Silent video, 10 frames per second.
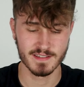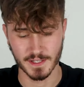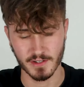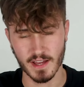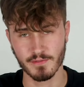They
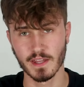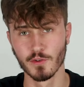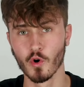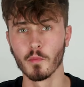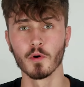don't have that
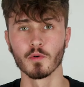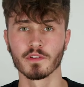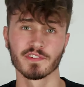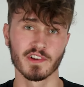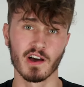normal
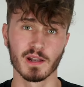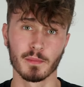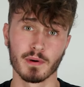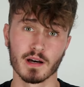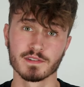style
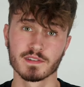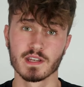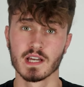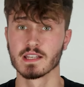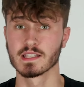of buds
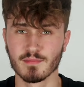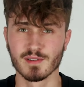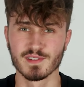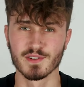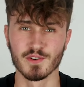
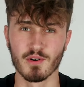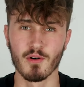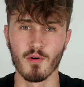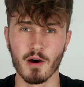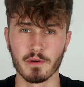similar to
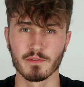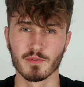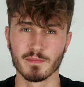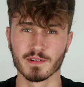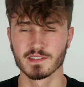
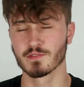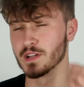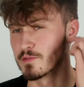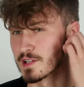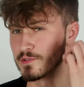Huawei Buds
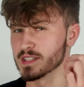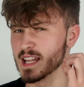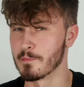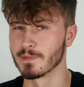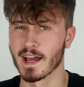3 with a little
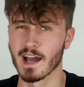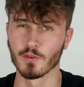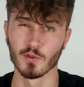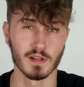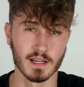stem
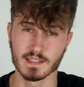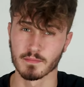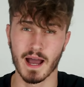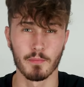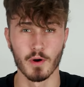down or like
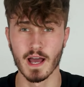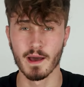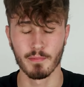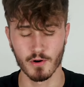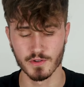some Apple
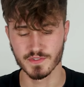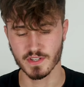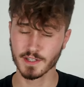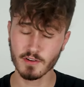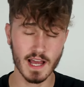AirPods.
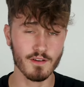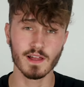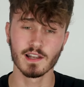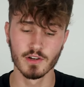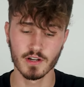And they don't have
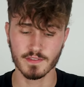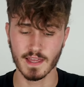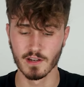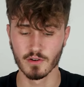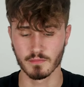that look,
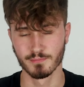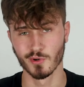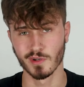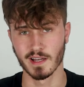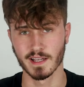they look
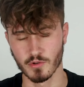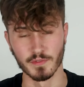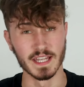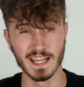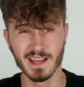more like sort
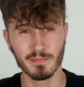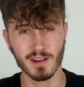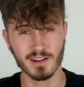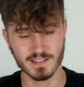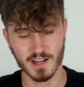of an
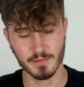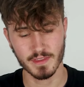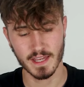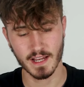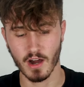earplug type
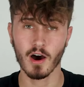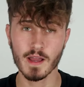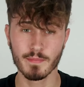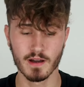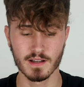thing.
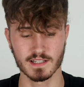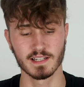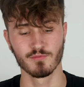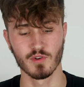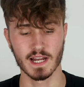I
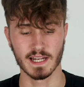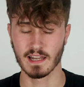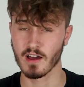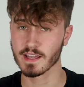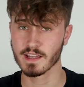personally really
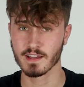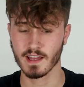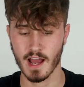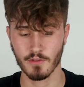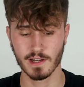
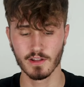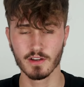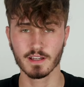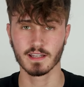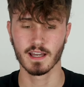like how they
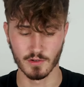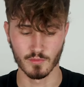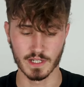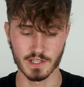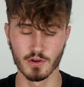look. They look
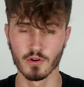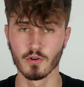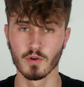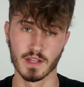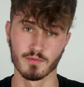really
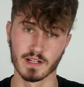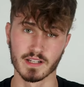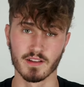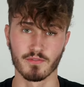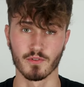cool and really
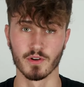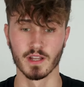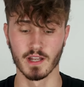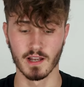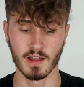different
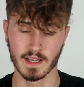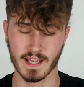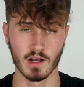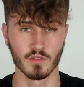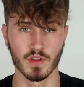and I like
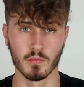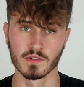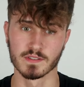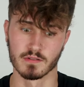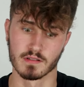how
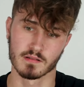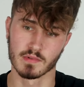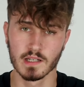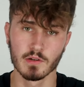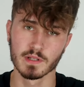someone's doing
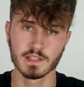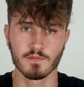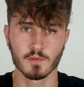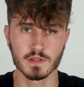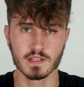something a little bit
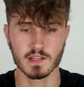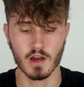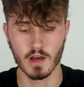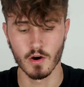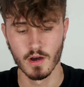different with the
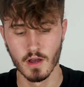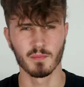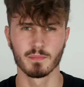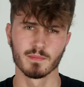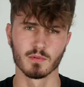style. But
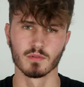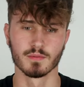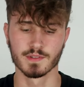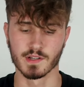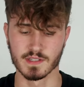some people
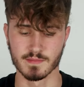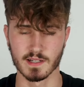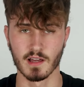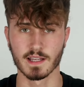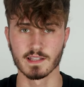don't seem to
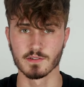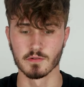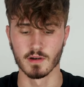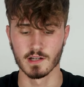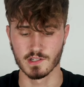like it
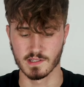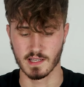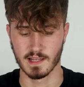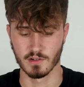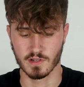too much and
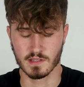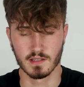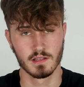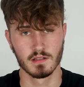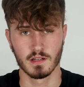say it looks
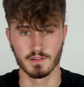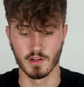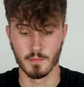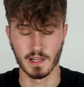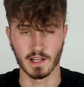I don't
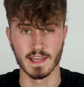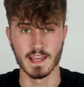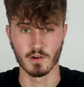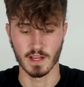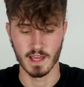know, a bit like a
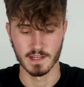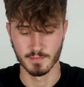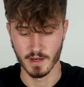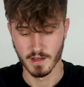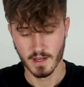hearing aid,
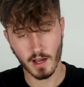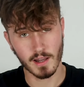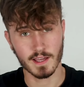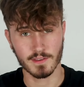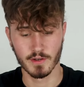but I
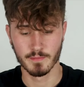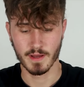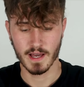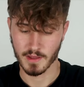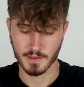like
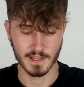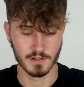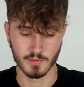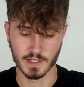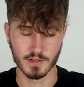them I think they
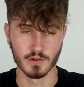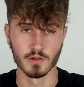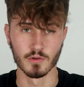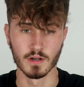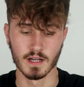look really
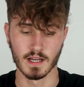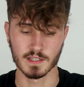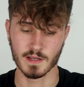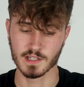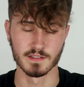cool,
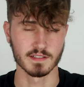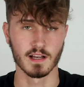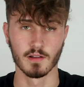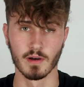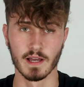especially in this
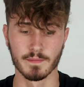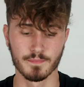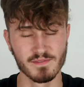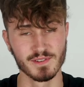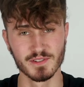colorway.
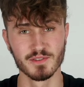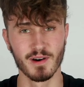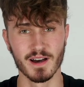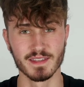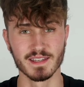If you do
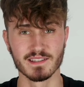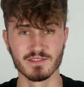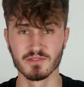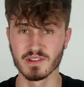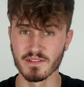buy these,
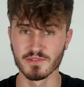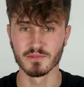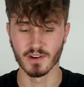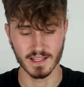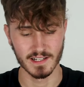you do get a few
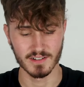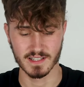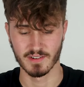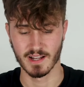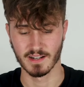funky looks
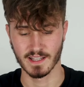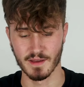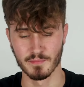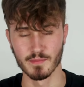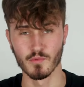every now and
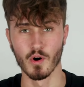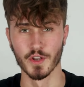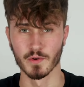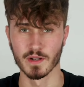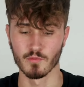again, people
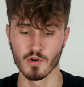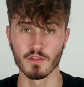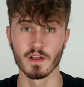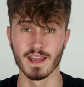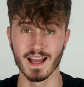wondering
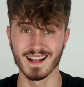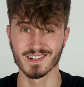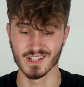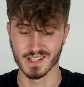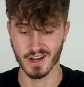what they
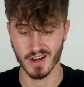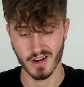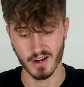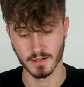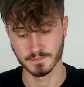actually
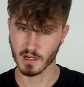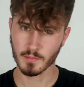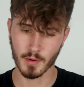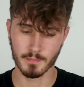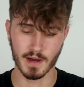are. Now, I'm gonna
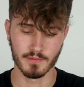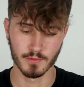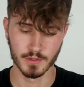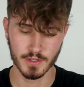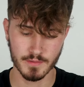pop them out
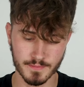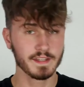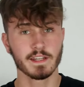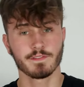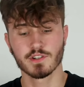for you. I
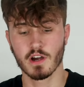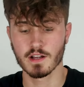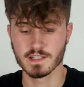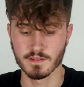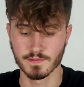did have to
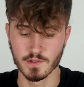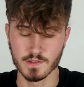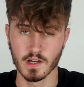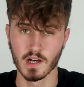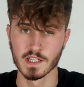charge these a few
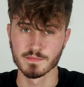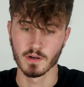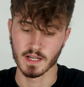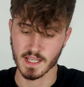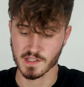times,
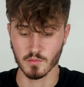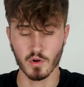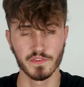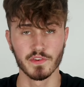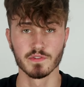but I guess I
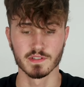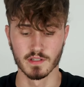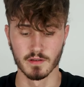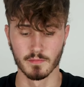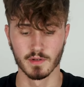was using
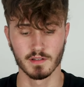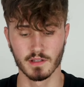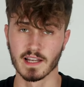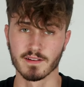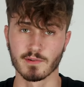them
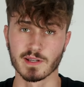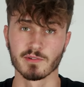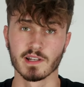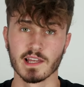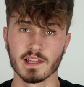fairly
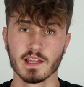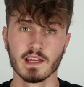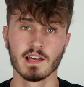frequently.